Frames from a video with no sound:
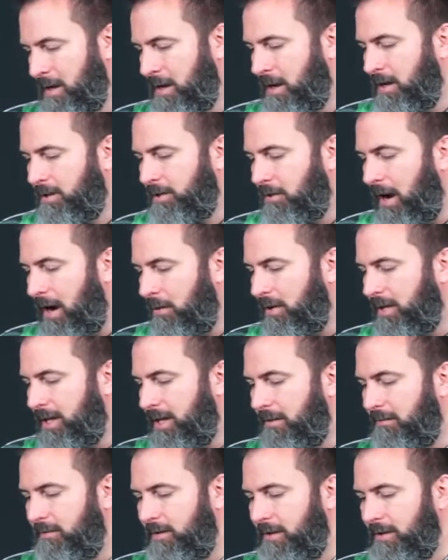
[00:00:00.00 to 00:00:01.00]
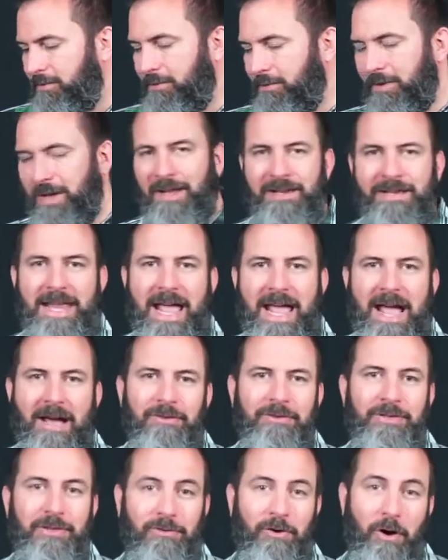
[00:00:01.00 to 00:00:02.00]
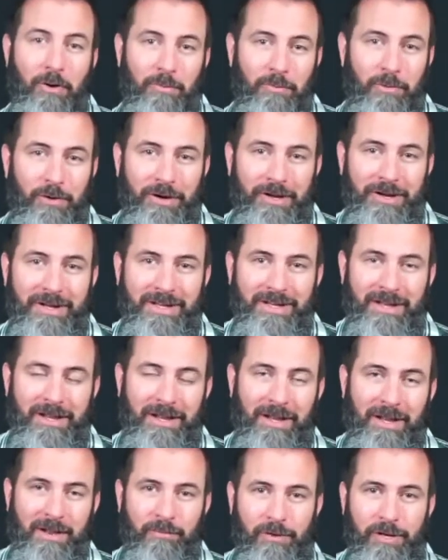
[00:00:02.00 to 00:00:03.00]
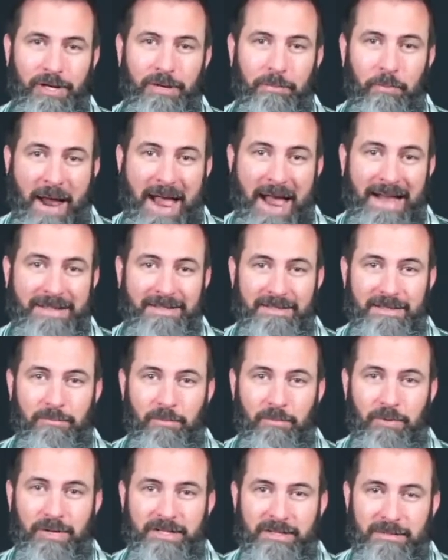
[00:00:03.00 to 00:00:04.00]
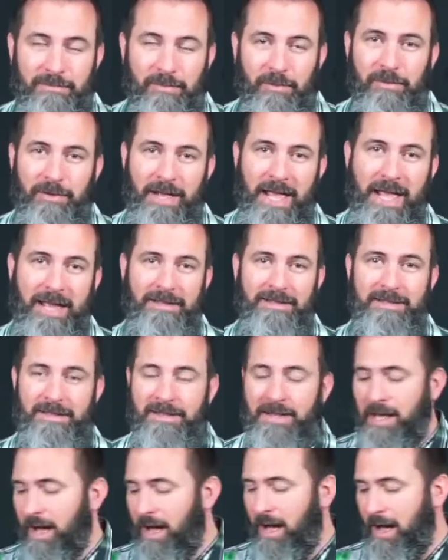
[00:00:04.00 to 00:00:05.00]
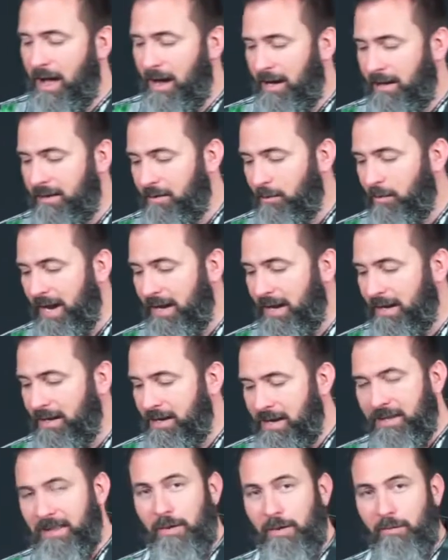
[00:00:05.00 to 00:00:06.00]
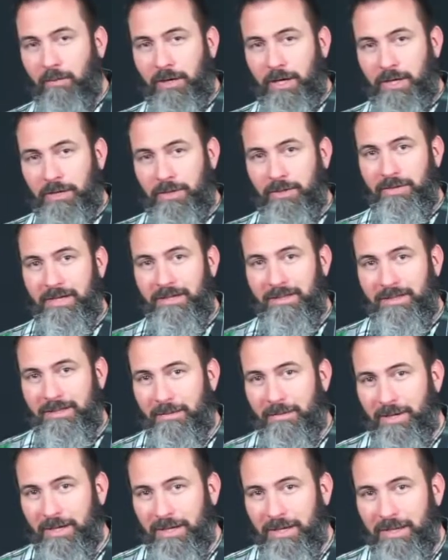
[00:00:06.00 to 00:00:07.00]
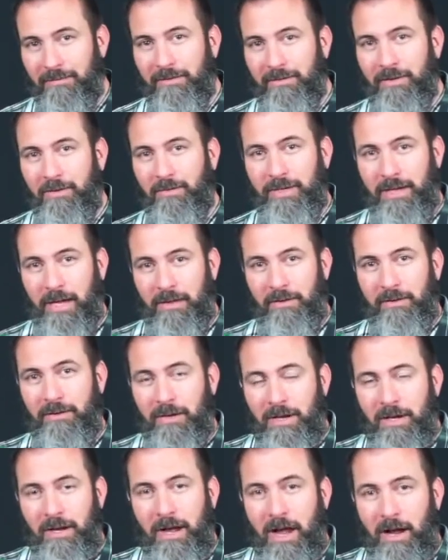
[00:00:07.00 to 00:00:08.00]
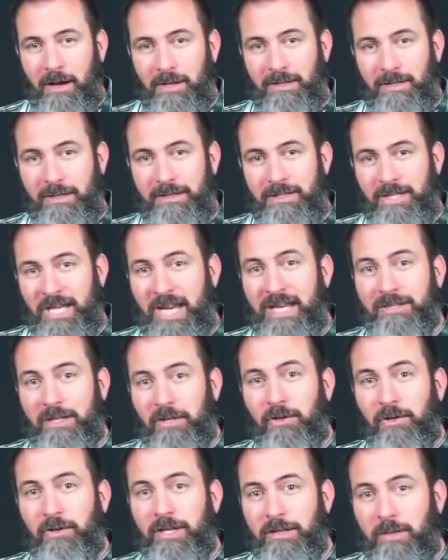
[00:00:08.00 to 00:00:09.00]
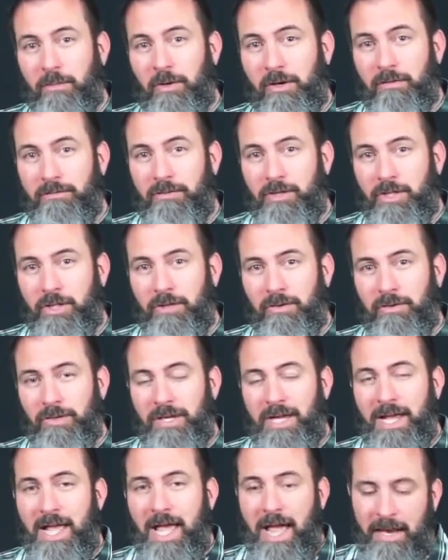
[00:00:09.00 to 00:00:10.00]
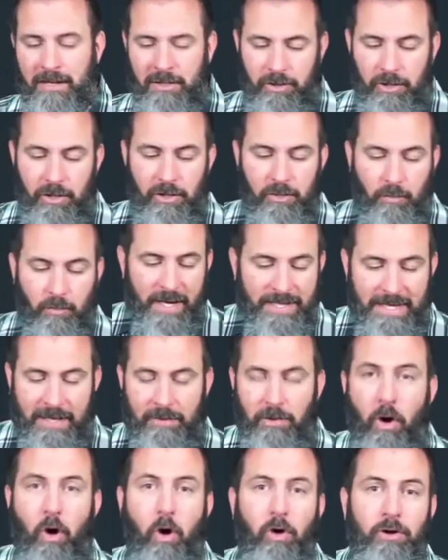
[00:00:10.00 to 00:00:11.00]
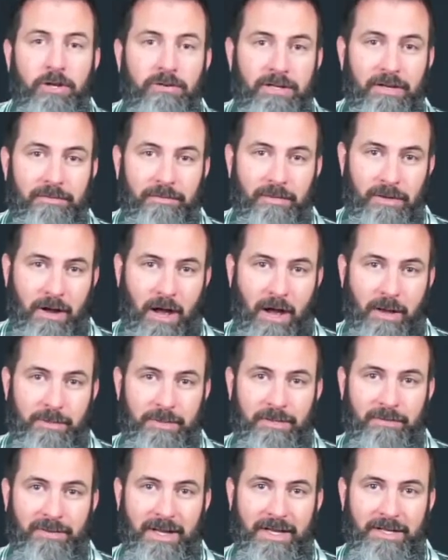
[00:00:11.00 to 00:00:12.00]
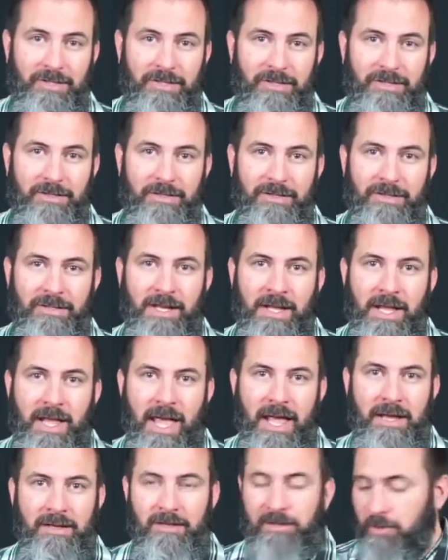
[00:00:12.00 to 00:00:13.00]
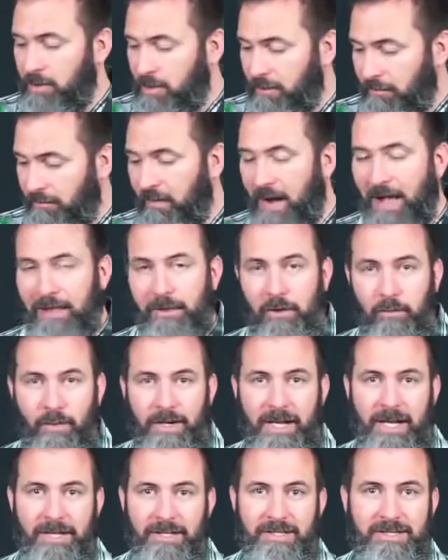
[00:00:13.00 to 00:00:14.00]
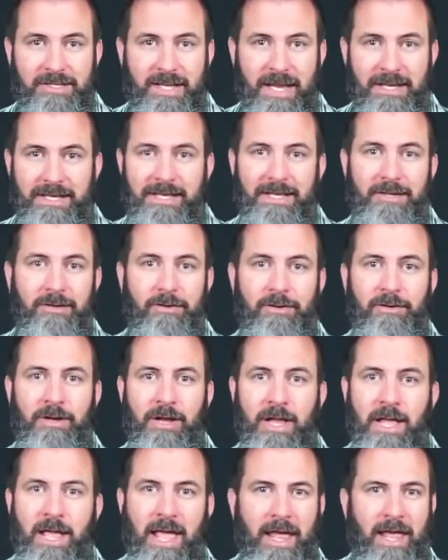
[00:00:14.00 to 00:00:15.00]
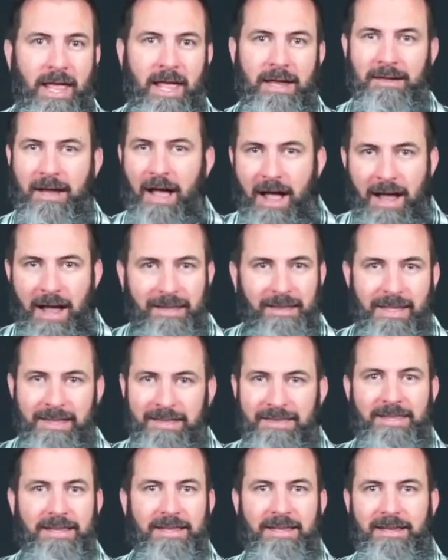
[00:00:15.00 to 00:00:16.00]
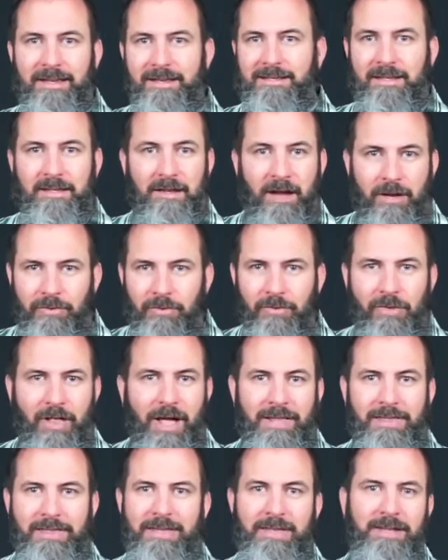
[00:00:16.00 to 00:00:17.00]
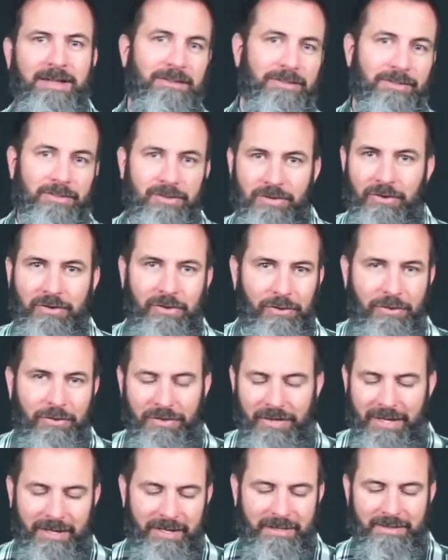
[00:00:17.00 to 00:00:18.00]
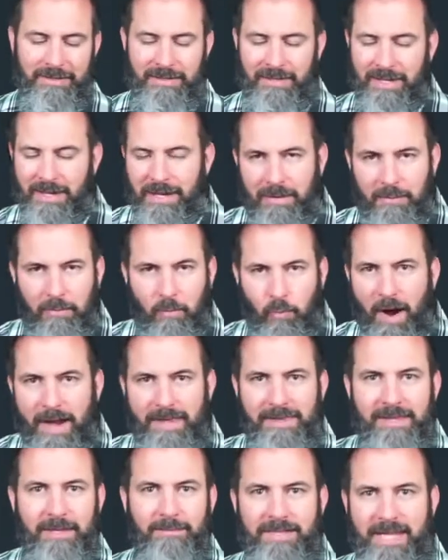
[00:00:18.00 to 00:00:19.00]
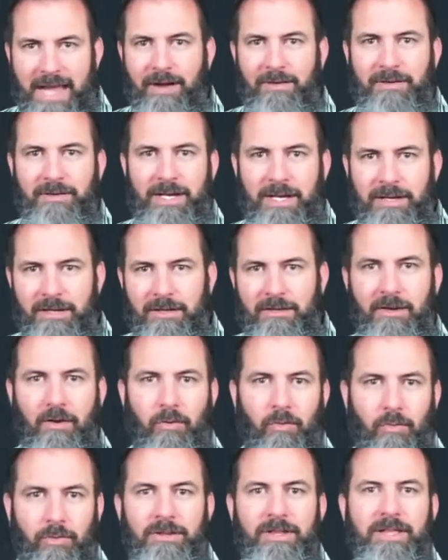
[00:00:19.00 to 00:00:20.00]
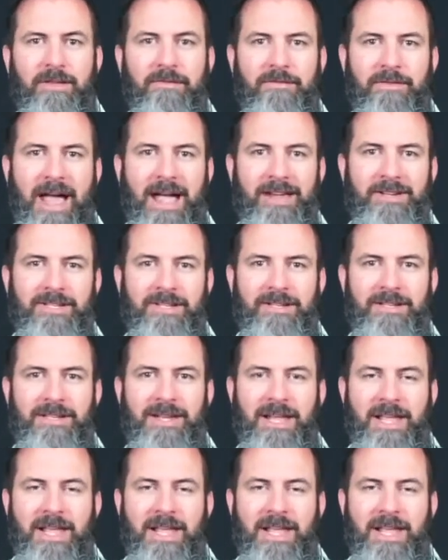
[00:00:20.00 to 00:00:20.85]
So I want to give you now your homework. Yeah, we're going to practice the principle. And the way that we're going to do this is I'm going to give you another chance to look at the book of Jude, and you're going to down all your different observations, and you're going to follow what I just said here and highlight things and underline things, circle things, write them down in an orderly fashion.